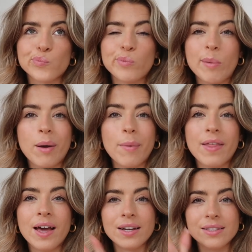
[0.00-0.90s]
maybe I buy
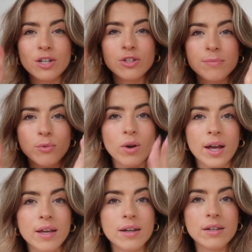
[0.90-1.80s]
that because it looks more
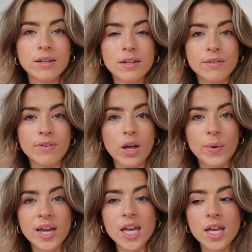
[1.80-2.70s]
like
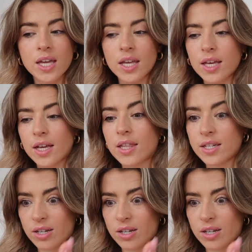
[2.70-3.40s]
flowy than